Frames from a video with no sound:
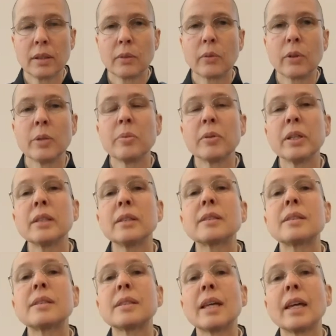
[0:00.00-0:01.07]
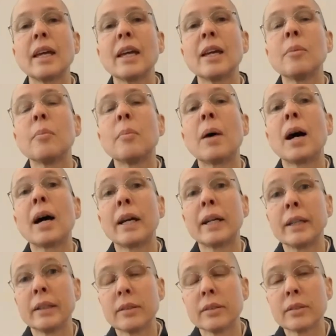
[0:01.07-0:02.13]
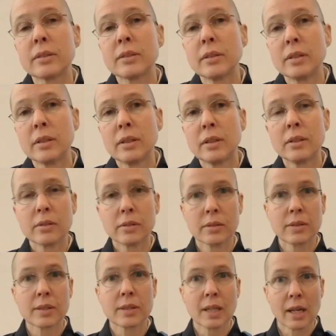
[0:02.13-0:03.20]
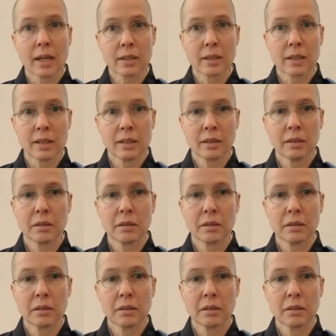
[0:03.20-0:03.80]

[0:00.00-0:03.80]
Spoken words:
We bring the same mind to standing